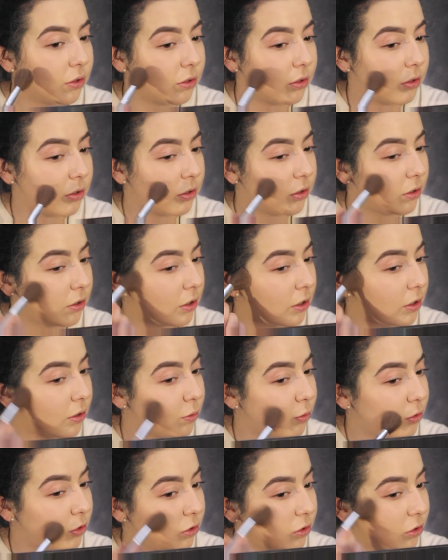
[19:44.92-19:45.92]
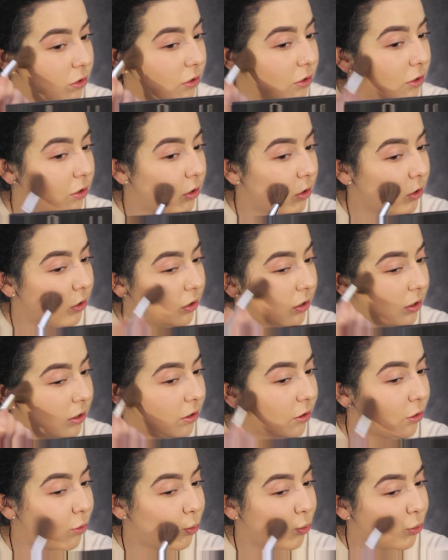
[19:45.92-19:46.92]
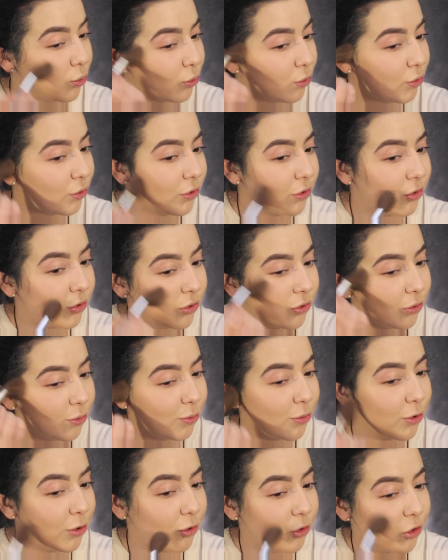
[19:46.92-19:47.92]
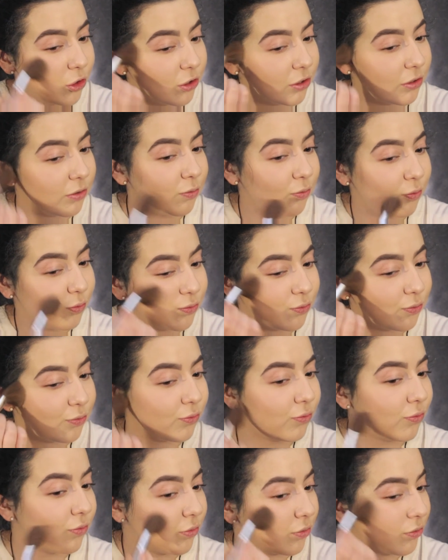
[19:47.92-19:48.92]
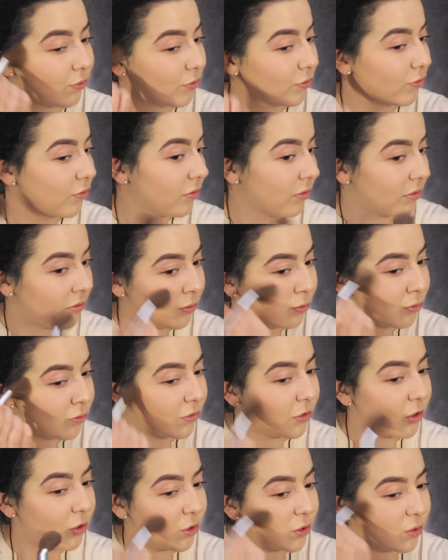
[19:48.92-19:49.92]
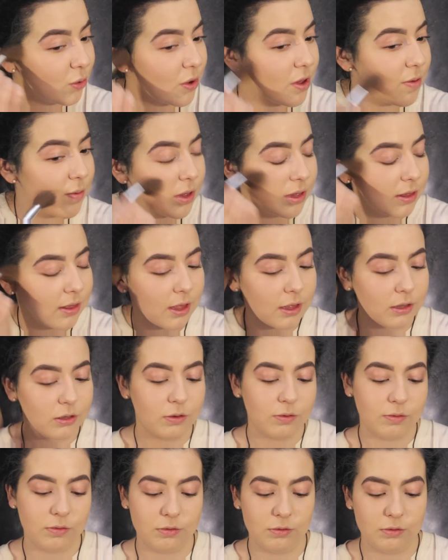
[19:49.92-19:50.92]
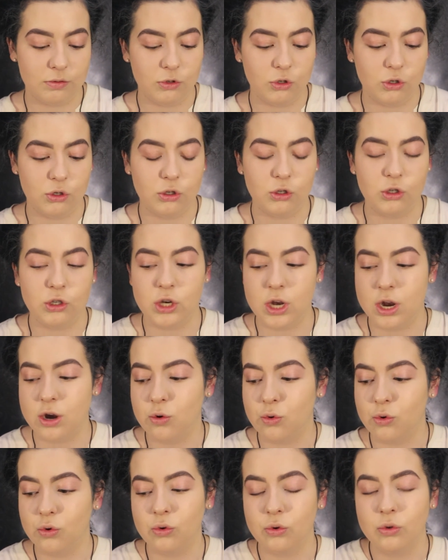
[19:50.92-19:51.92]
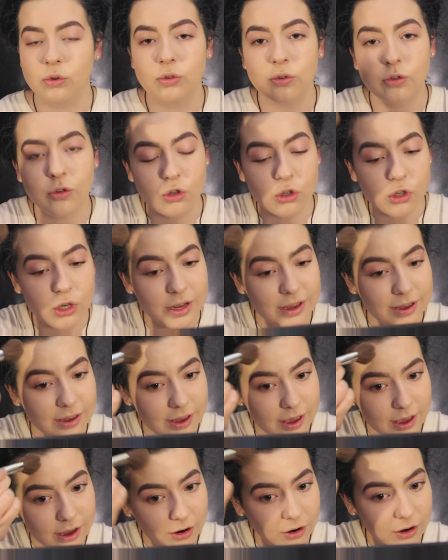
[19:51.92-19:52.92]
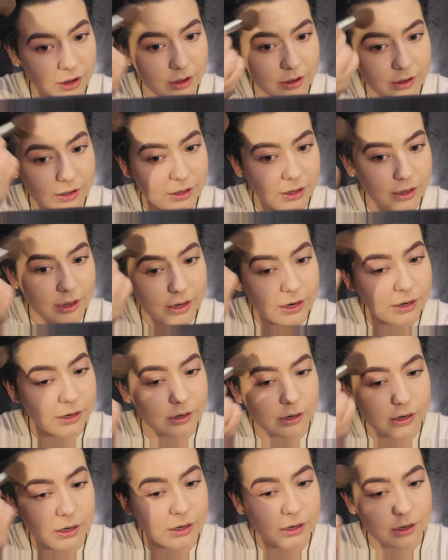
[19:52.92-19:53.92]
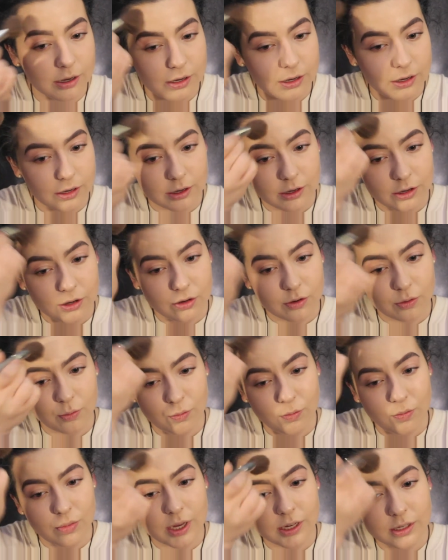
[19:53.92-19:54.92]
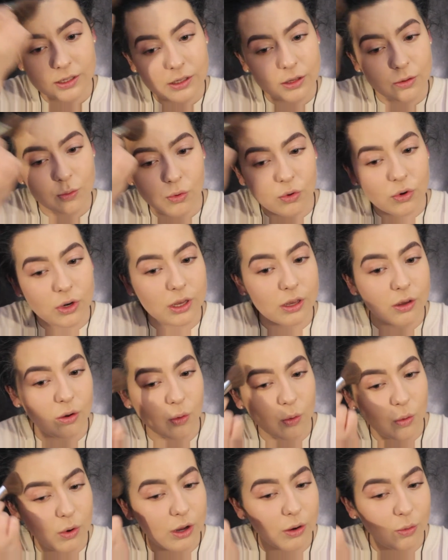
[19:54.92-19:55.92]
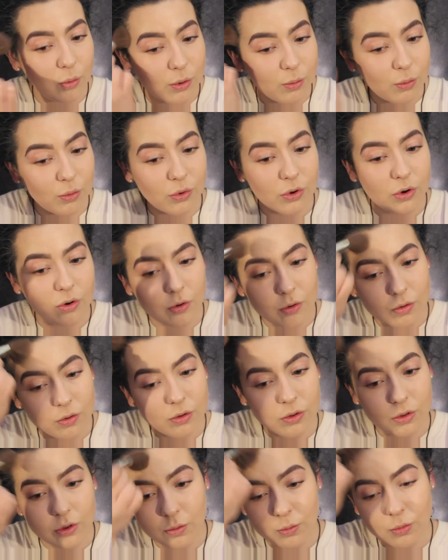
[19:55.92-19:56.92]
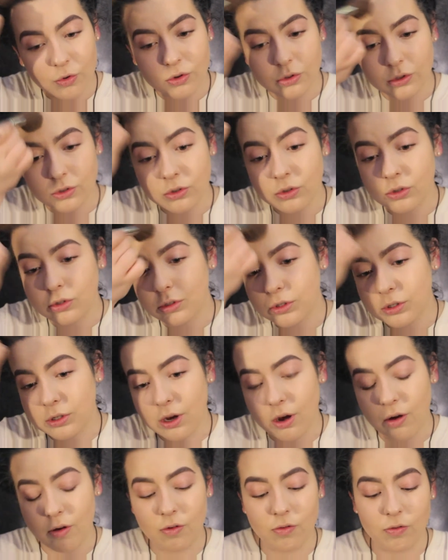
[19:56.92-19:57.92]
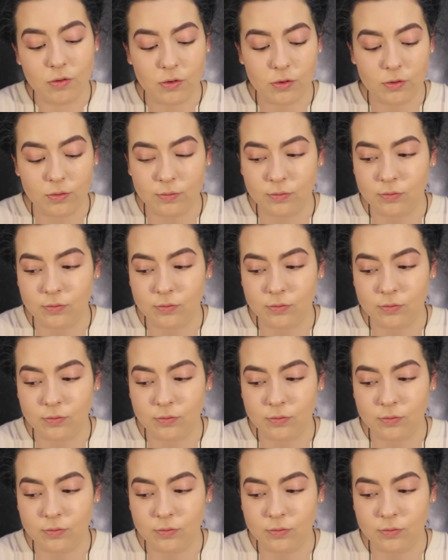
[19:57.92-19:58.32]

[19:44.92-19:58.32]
And I'm just going to go in a broad sort of motion, sweeping that general cheek area and basically putting it where we put all of the bronzer and stuff.